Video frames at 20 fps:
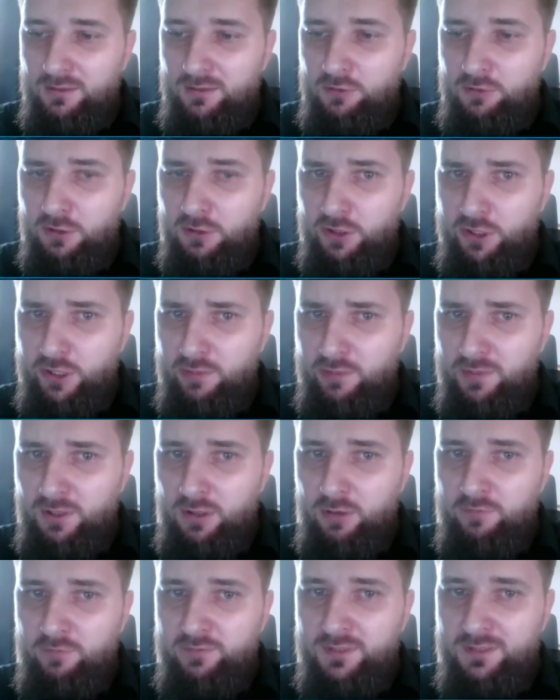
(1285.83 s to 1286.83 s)

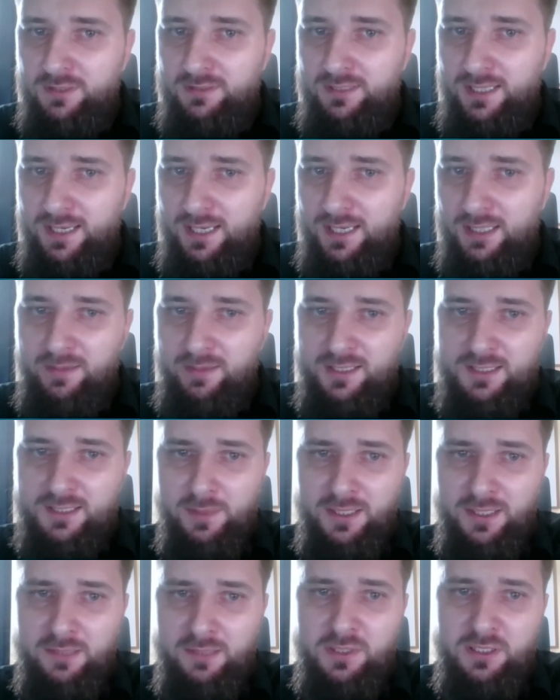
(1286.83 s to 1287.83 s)
knowledgeable of the term
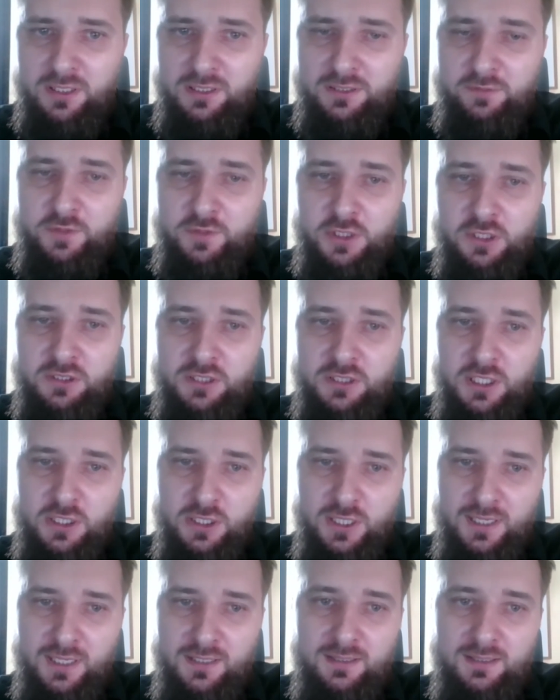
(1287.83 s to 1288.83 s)
explainable artificial
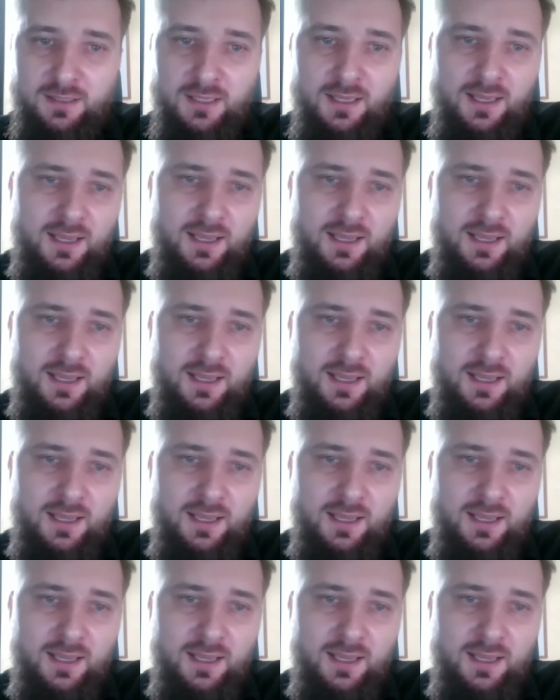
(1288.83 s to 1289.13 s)
intelligence.